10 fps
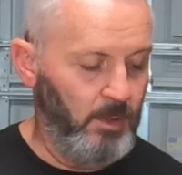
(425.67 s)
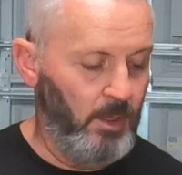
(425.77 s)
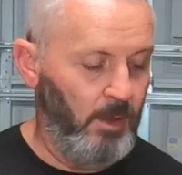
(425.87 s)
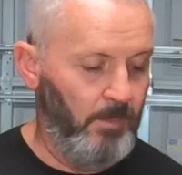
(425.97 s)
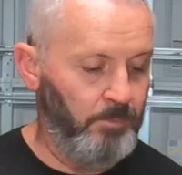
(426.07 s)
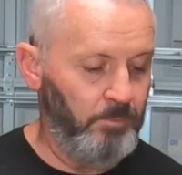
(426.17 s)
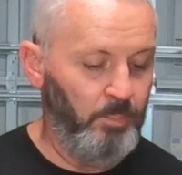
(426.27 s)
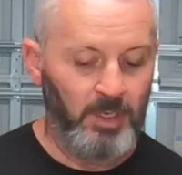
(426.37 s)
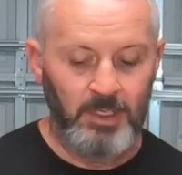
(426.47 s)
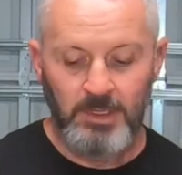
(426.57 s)

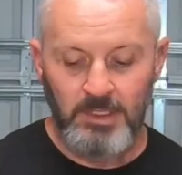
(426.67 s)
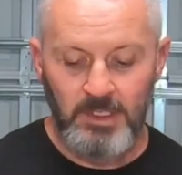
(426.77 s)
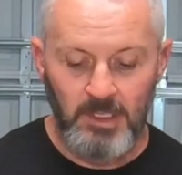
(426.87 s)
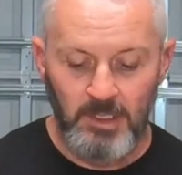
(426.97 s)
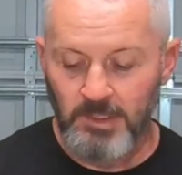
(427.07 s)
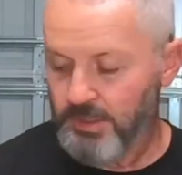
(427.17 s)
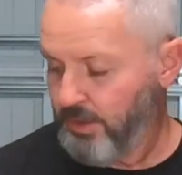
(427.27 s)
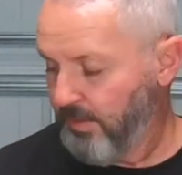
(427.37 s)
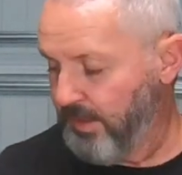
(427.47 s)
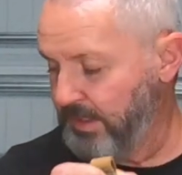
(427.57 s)
But in these,
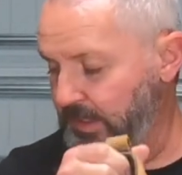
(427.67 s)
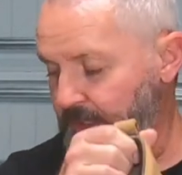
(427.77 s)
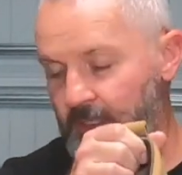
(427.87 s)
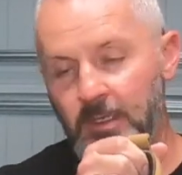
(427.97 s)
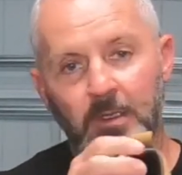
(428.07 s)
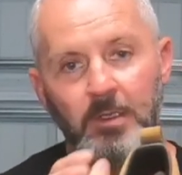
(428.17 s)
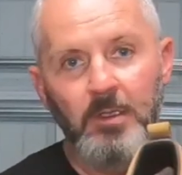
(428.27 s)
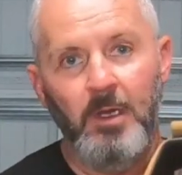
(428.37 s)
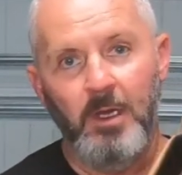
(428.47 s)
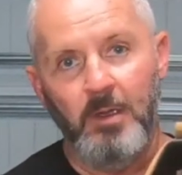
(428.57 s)
you can see
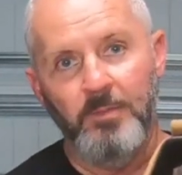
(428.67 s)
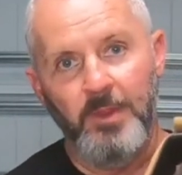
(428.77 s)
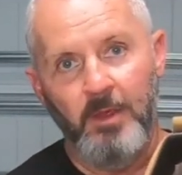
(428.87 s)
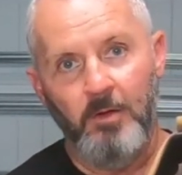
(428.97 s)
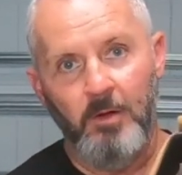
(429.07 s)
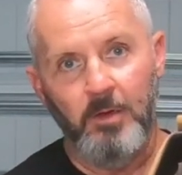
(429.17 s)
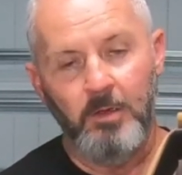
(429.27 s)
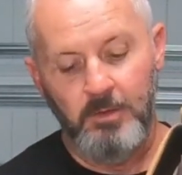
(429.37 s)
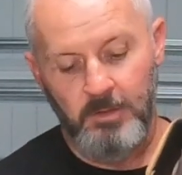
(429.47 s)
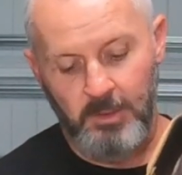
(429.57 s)
they
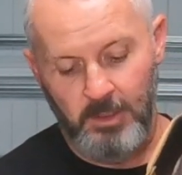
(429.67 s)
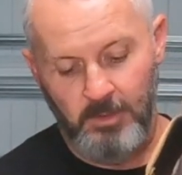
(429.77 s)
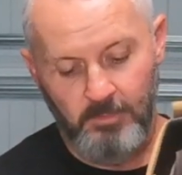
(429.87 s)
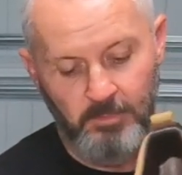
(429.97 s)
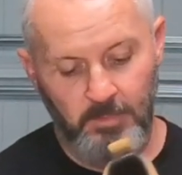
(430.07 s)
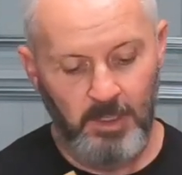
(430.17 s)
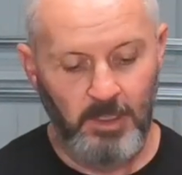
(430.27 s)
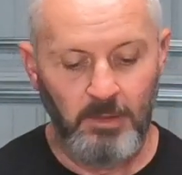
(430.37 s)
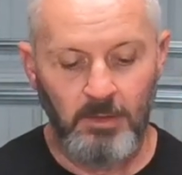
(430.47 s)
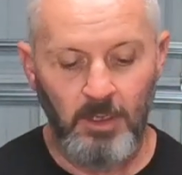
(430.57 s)
are
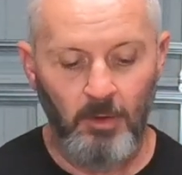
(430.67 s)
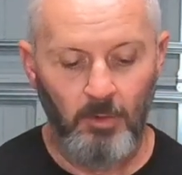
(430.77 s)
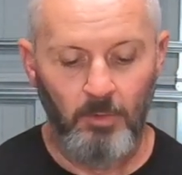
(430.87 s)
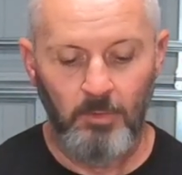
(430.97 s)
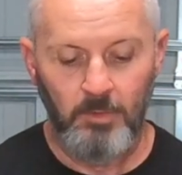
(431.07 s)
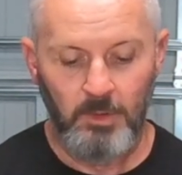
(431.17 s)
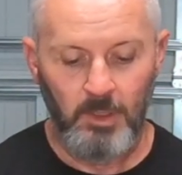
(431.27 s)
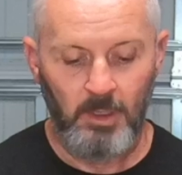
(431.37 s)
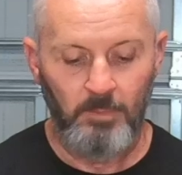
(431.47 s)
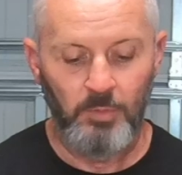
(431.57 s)
a narrow
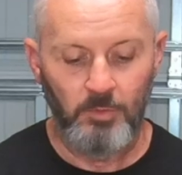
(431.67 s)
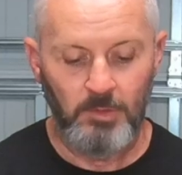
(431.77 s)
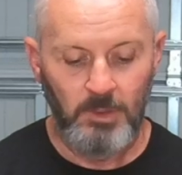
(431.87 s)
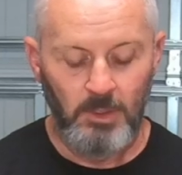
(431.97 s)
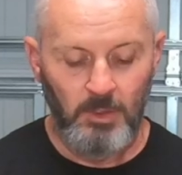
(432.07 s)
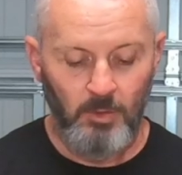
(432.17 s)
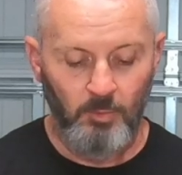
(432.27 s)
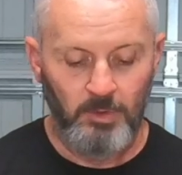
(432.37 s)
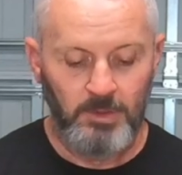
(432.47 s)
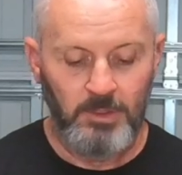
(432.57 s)
boot
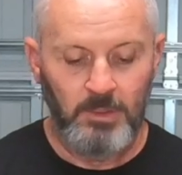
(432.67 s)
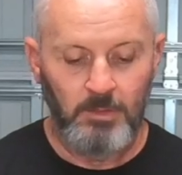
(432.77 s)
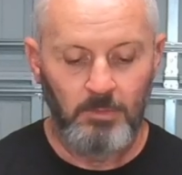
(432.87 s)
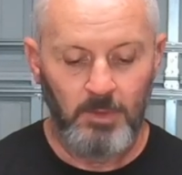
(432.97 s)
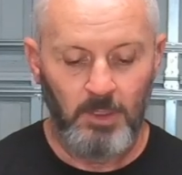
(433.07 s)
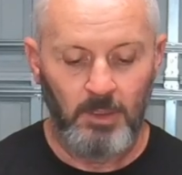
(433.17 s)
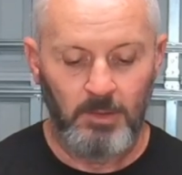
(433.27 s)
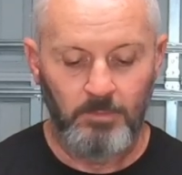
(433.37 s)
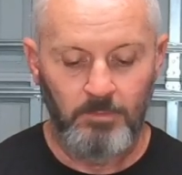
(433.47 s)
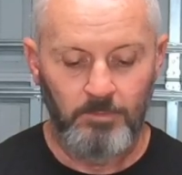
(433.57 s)
with the
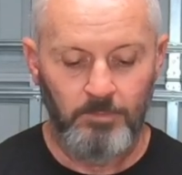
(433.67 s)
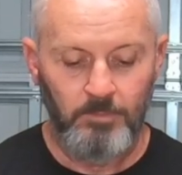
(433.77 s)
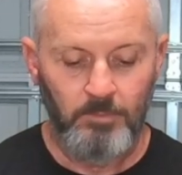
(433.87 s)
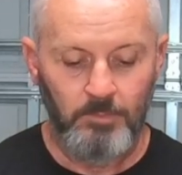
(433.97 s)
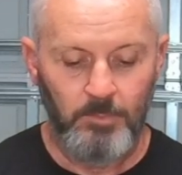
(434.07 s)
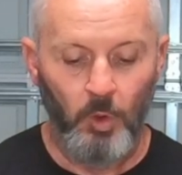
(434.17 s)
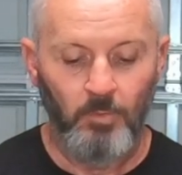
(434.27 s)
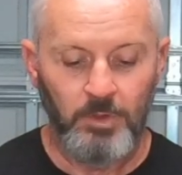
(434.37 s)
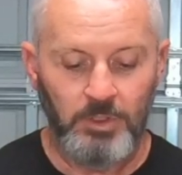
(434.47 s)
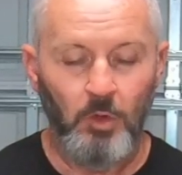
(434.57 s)

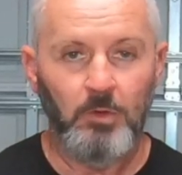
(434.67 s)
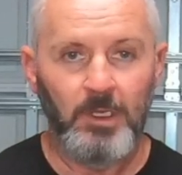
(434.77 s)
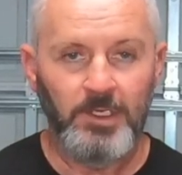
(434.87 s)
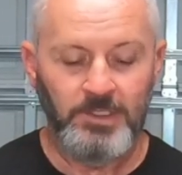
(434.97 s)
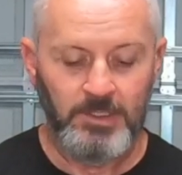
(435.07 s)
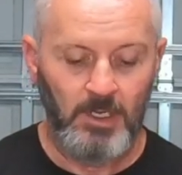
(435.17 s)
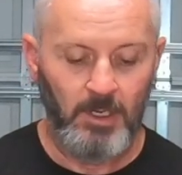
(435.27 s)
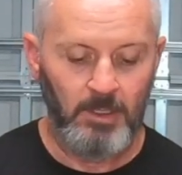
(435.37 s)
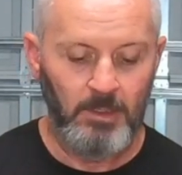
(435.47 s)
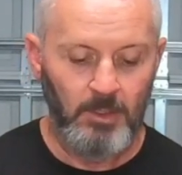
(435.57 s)
over-the-toe lacing
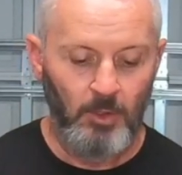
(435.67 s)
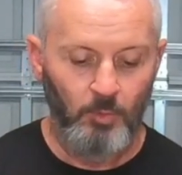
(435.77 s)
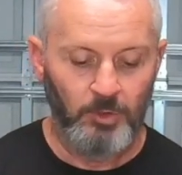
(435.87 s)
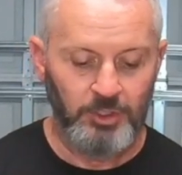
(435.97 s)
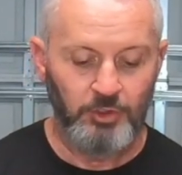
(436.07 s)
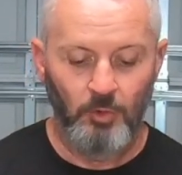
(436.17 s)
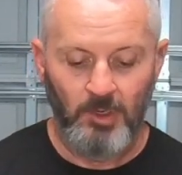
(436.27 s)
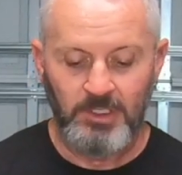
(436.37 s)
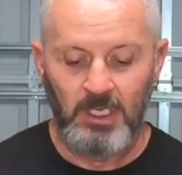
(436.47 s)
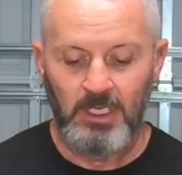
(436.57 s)
on it, which
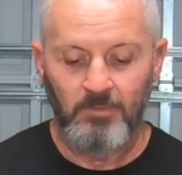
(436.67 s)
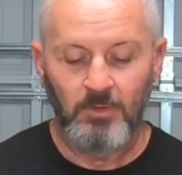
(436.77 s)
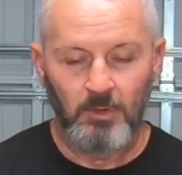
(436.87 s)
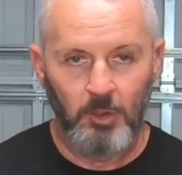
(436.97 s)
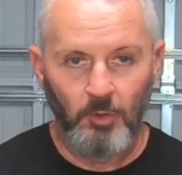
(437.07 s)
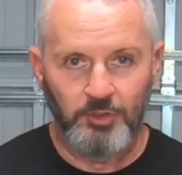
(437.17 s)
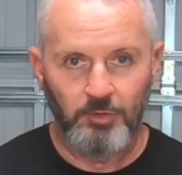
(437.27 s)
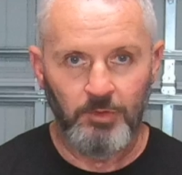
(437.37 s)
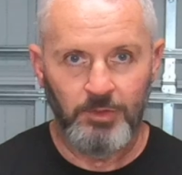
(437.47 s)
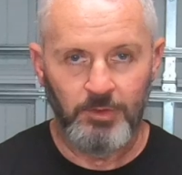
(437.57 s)
draws that even
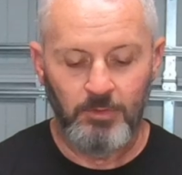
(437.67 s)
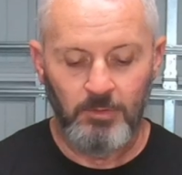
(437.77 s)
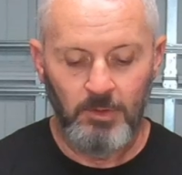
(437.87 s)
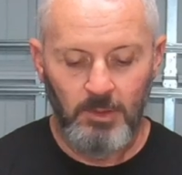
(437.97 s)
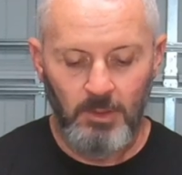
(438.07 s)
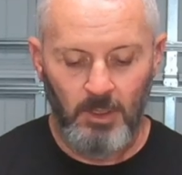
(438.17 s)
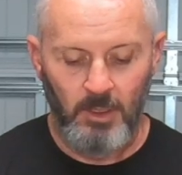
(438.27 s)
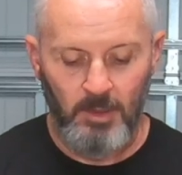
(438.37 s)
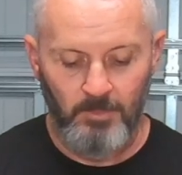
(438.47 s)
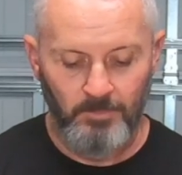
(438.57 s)
closer to you.
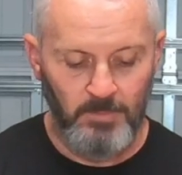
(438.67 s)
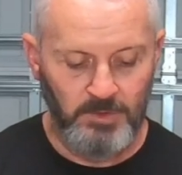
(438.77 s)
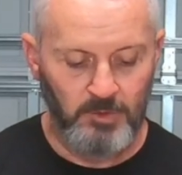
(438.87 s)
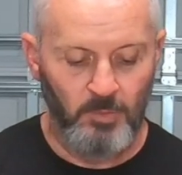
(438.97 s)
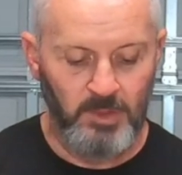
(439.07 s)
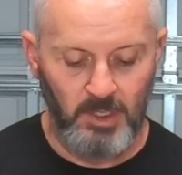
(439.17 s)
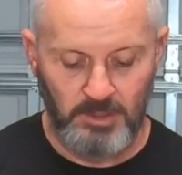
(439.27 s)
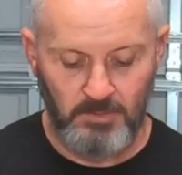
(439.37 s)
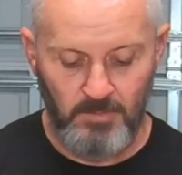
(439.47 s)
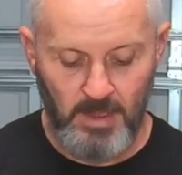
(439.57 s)
So
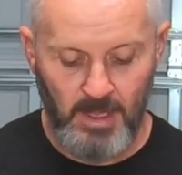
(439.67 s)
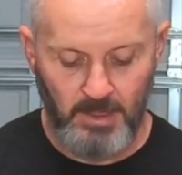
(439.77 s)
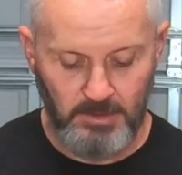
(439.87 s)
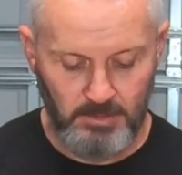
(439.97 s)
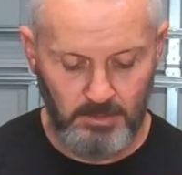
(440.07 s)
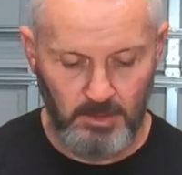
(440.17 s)
because of that,